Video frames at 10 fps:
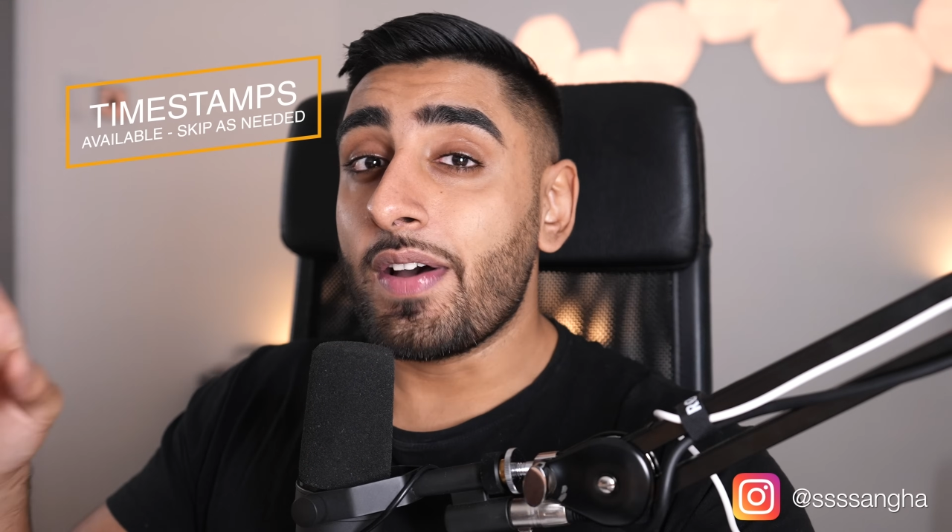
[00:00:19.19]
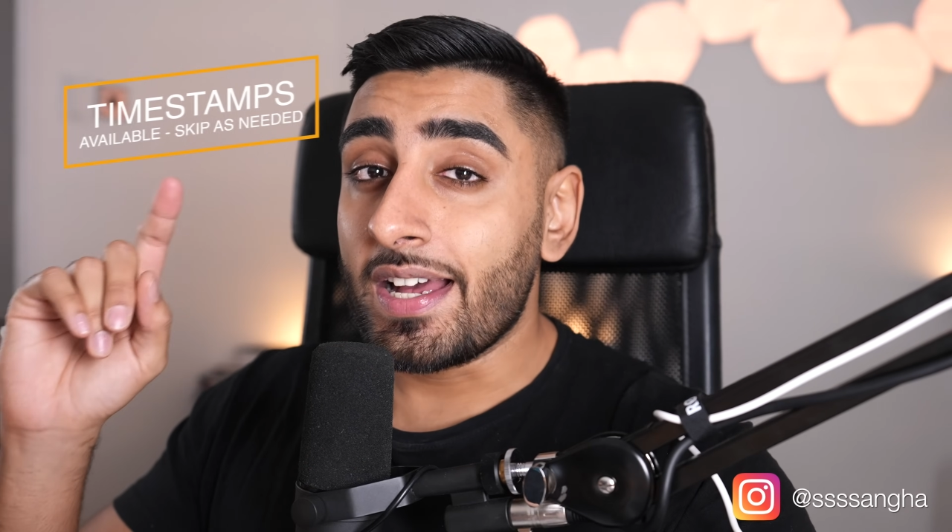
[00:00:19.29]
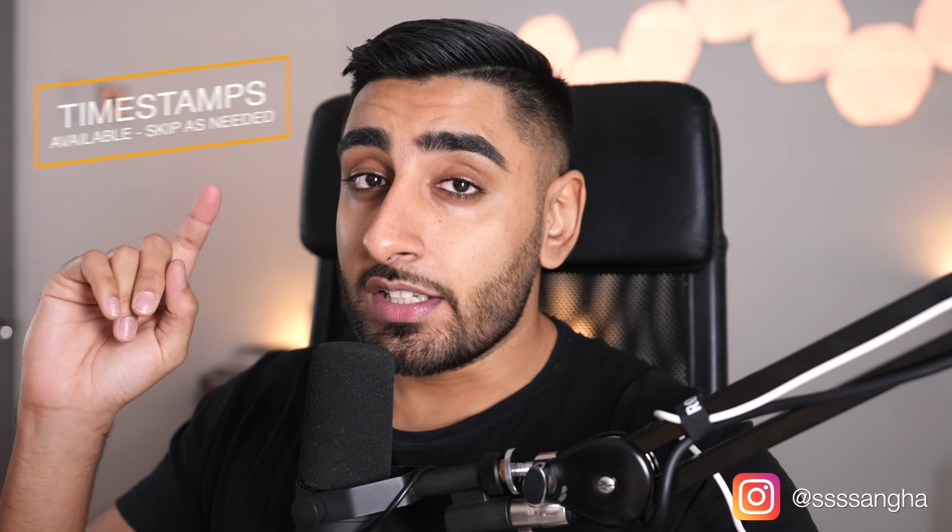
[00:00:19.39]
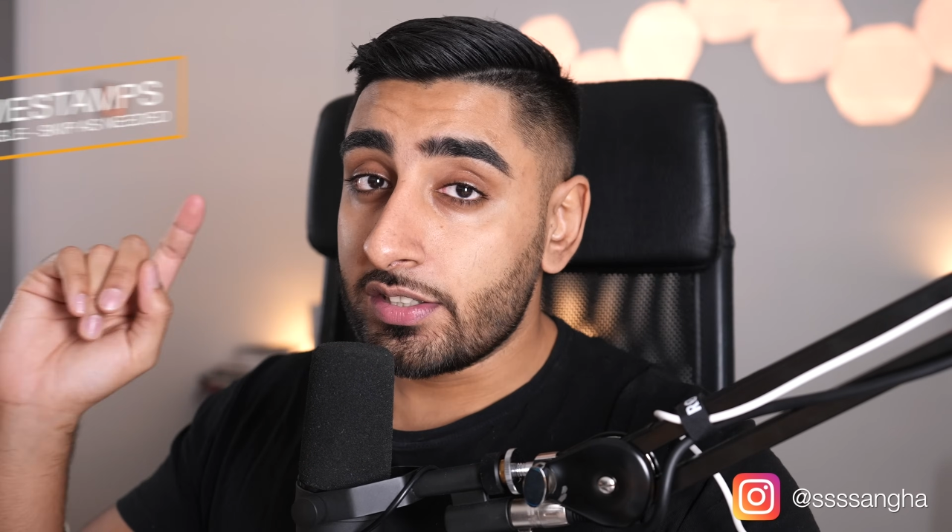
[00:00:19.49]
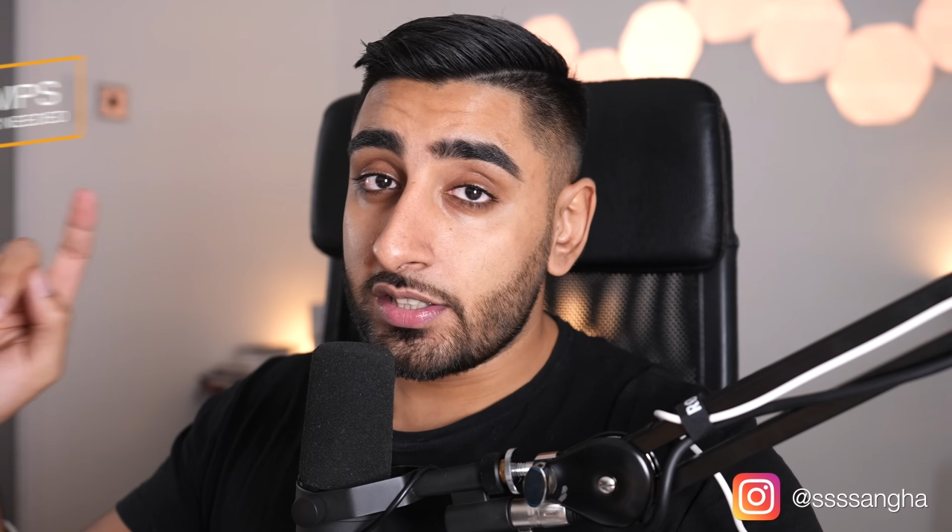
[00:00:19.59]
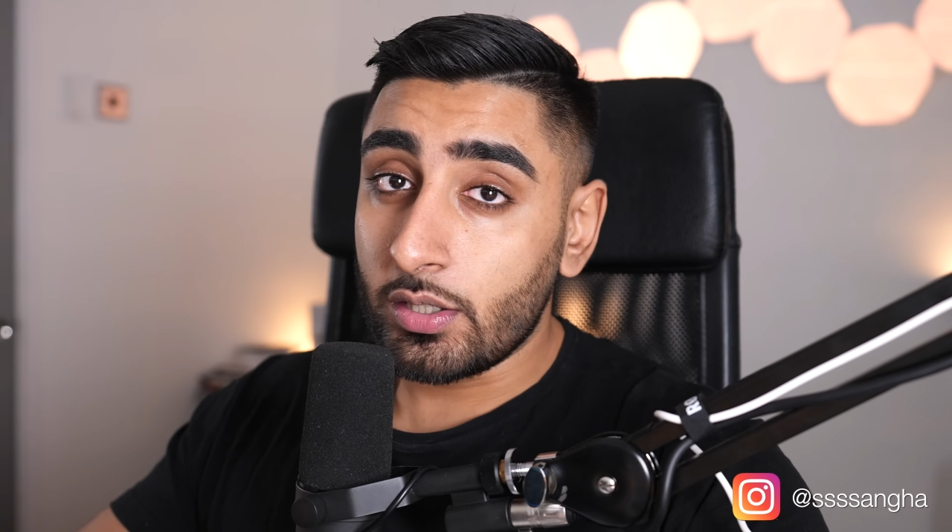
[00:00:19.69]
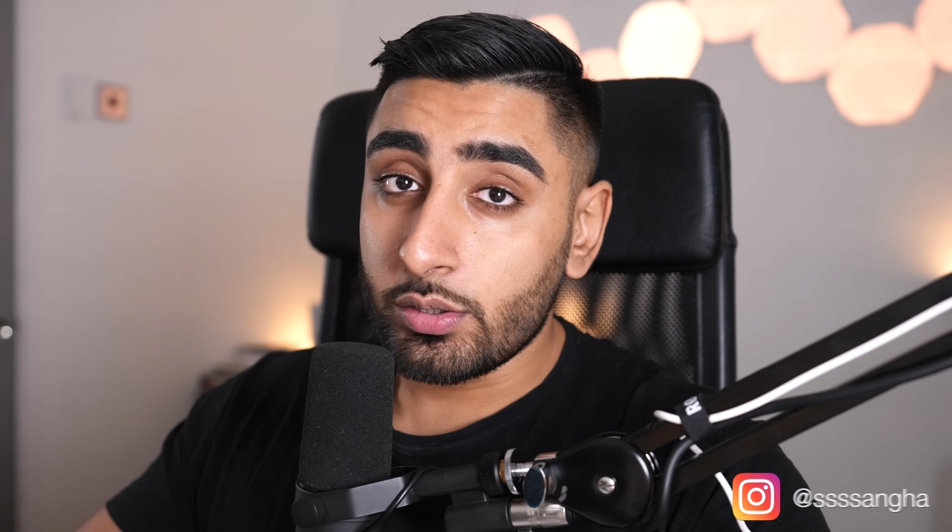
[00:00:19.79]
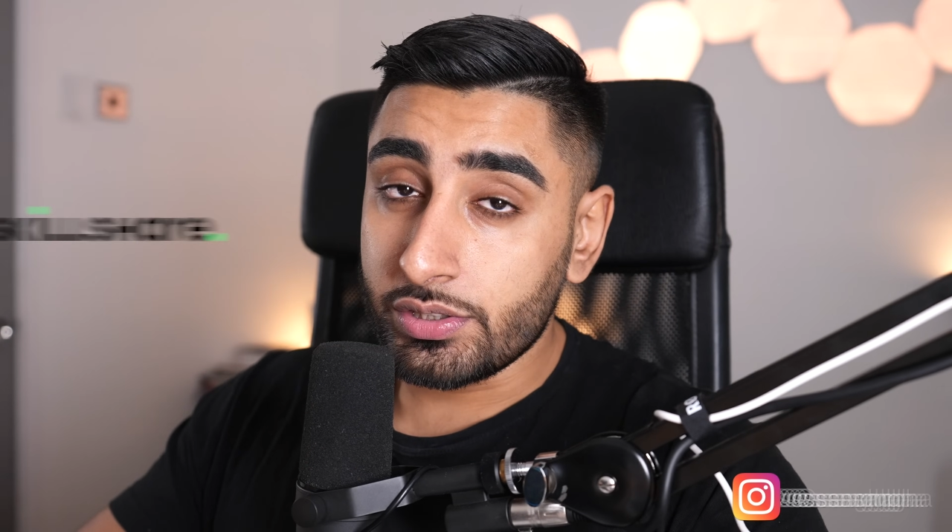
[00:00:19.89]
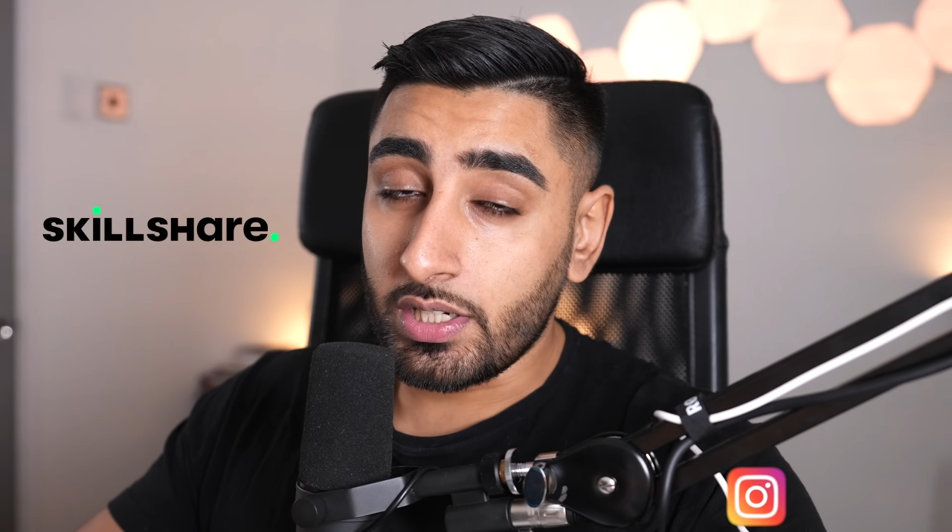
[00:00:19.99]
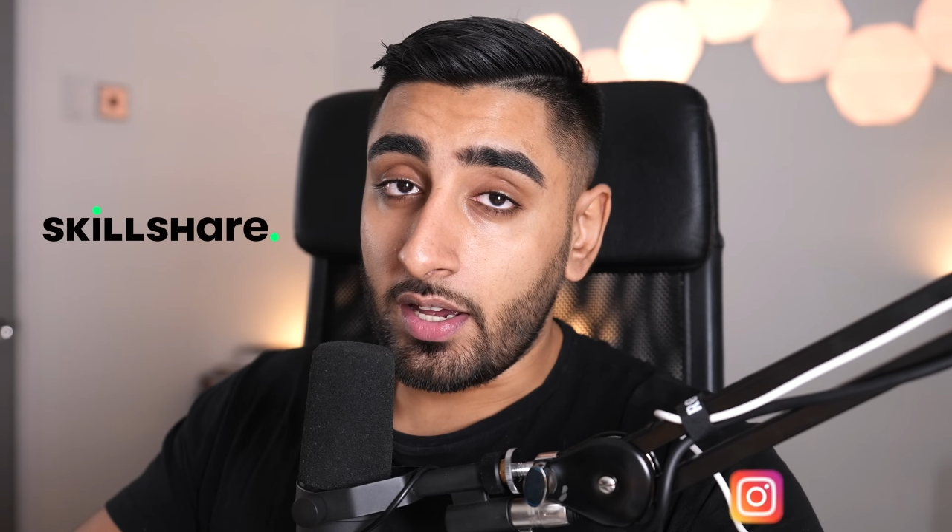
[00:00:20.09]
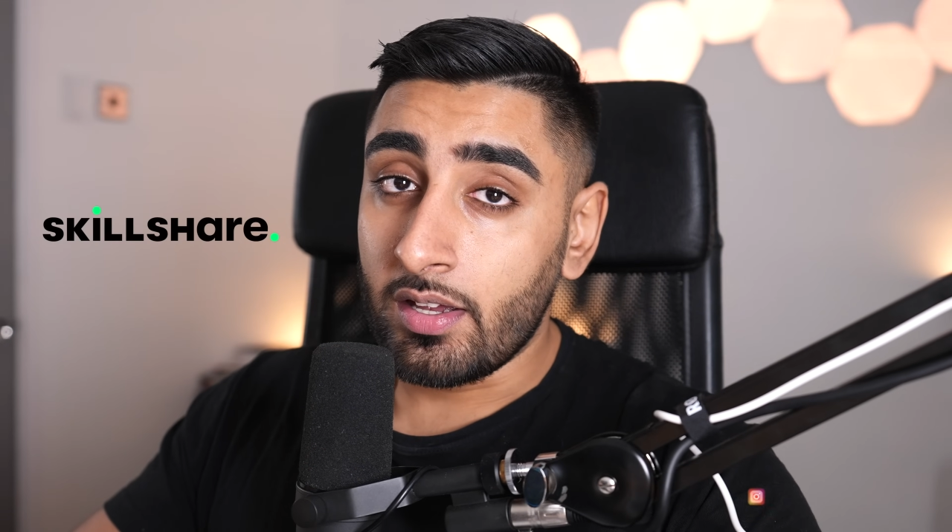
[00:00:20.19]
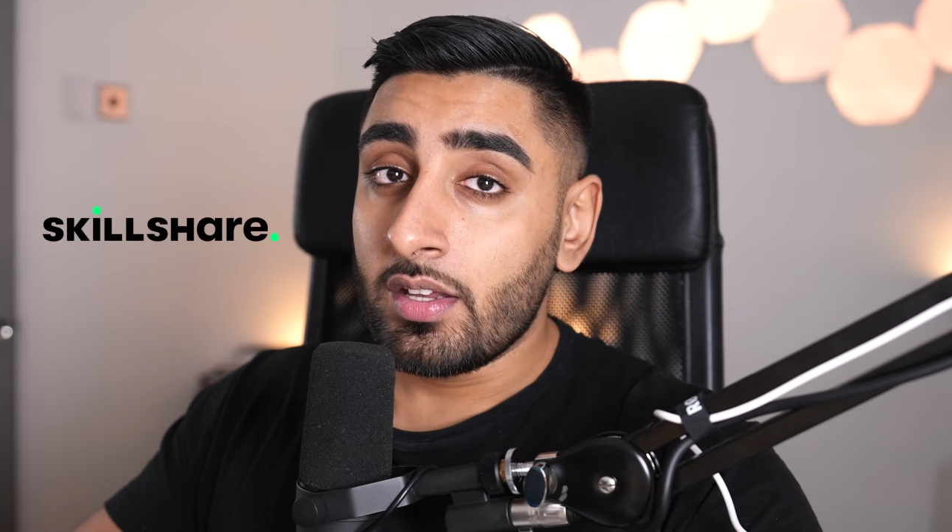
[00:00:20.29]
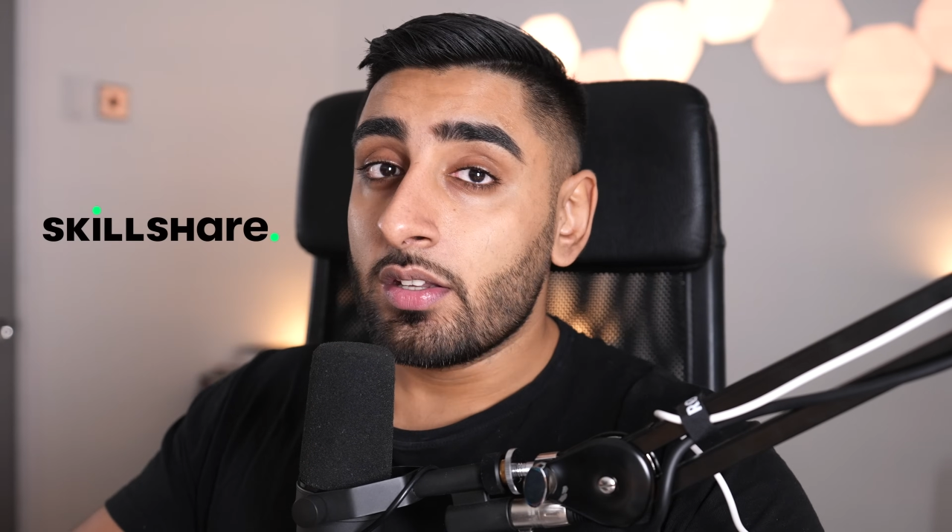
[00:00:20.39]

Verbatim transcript: at Skillshare.